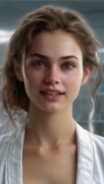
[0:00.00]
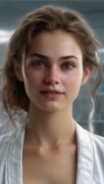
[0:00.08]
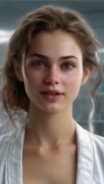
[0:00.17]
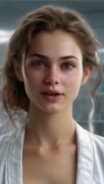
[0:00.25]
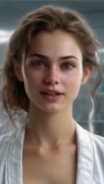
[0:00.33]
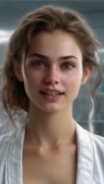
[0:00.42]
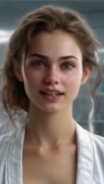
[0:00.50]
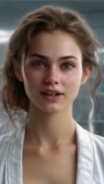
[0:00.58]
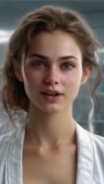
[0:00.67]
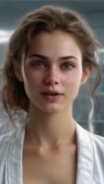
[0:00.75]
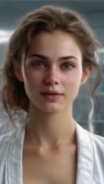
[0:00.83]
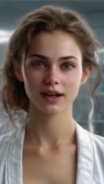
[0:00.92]
that focusing
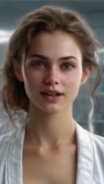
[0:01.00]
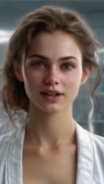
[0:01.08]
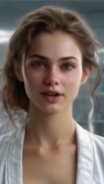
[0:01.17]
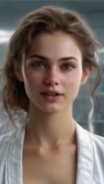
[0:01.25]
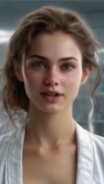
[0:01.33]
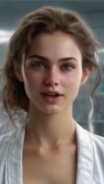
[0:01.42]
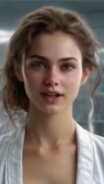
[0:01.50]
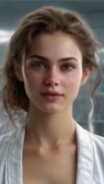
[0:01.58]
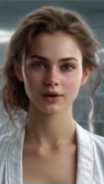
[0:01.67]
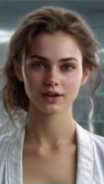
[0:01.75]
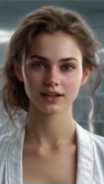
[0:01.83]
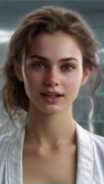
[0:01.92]
too much on the
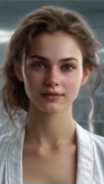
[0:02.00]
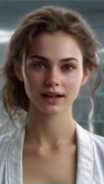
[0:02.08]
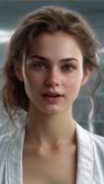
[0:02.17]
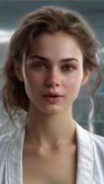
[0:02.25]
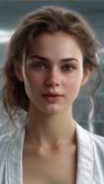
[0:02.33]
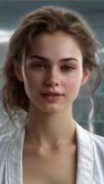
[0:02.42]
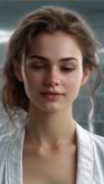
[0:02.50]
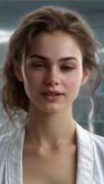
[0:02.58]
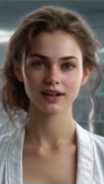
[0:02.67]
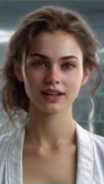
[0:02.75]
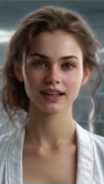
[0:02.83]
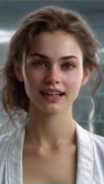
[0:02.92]
G-spot can make women
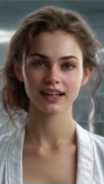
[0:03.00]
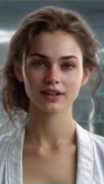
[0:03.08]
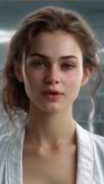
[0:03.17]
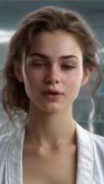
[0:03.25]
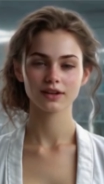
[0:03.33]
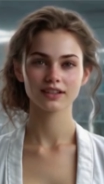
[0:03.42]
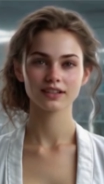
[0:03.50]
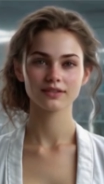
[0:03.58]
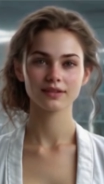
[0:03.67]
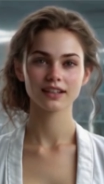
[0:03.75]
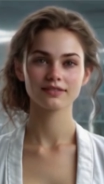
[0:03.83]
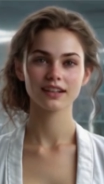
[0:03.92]
feel inadequate
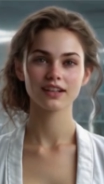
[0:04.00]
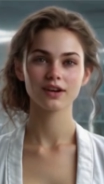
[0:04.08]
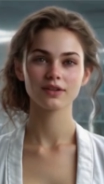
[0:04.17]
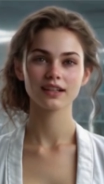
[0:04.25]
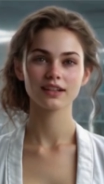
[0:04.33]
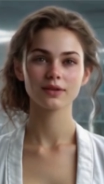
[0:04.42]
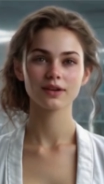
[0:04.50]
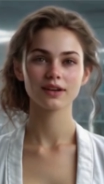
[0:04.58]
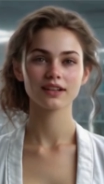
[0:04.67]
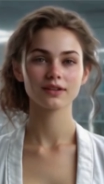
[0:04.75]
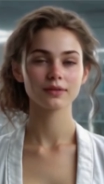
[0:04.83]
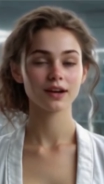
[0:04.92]
if they don't
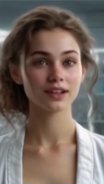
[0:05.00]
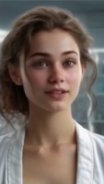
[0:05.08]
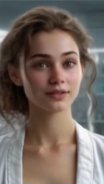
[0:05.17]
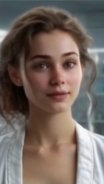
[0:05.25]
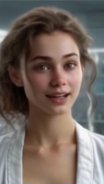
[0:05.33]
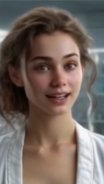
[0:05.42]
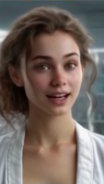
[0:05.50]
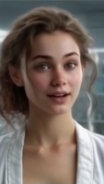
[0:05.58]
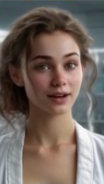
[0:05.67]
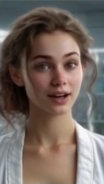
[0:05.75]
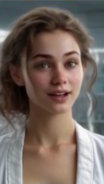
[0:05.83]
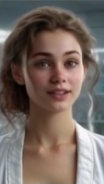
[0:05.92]
experience pleasure from that
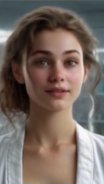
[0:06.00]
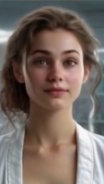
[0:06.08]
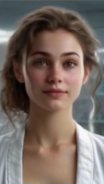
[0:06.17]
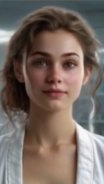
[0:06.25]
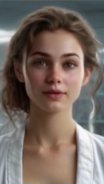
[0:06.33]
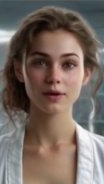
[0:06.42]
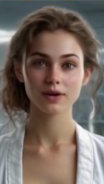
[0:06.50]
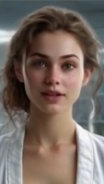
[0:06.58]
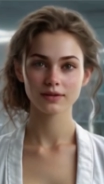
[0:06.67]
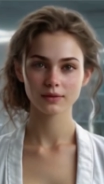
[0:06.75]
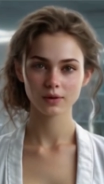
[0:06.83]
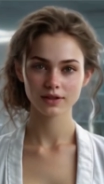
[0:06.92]
area. The
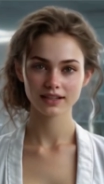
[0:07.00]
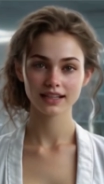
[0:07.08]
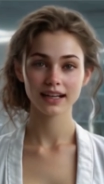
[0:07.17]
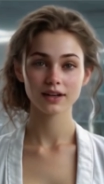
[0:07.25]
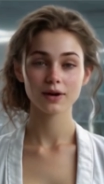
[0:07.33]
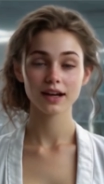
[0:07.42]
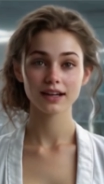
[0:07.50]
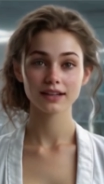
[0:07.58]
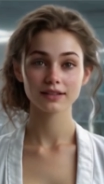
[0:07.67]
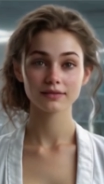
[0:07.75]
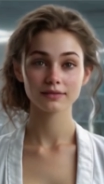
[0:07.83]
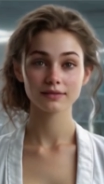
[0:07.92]
most important
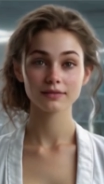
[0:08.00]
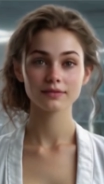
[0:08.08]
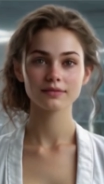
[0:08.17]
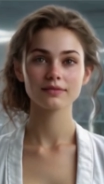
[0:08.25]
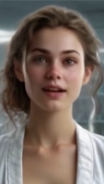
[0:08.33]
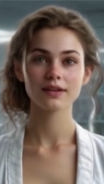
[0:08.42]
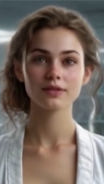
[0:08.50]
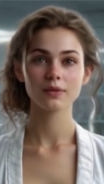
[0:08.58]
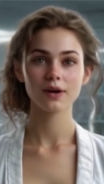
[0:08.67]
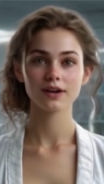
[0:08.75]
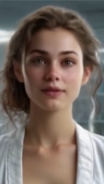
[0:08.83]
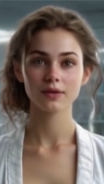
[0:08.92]
takeaway.
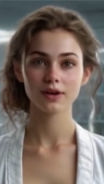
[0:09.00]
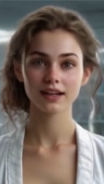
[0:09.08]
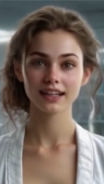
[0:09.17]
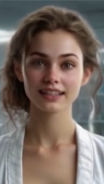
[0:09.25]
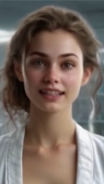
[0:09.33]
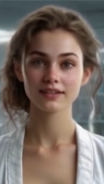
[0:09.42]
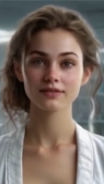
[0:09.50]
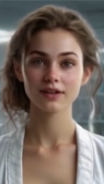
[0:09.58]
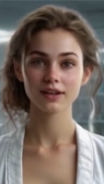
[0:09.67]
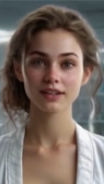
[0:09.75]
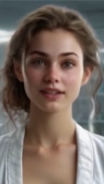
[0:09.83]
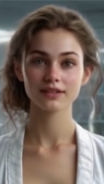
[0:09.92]
Everyone's body is
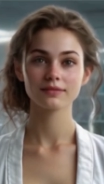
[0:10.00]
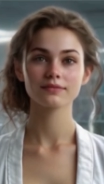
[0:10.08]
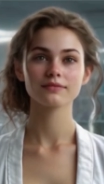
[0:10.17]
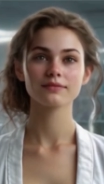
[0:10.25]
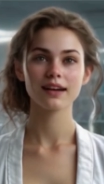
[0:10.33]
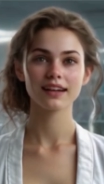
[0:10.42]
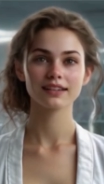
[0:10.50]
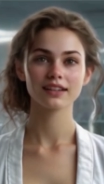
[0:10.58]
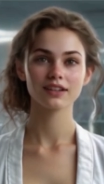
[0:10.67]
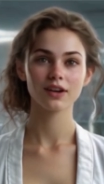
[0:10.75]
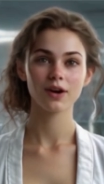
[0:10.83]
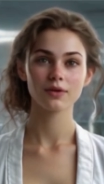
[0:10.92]
different, and
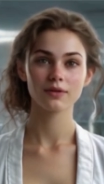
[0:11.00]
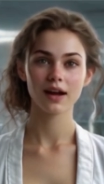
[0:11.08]
there's no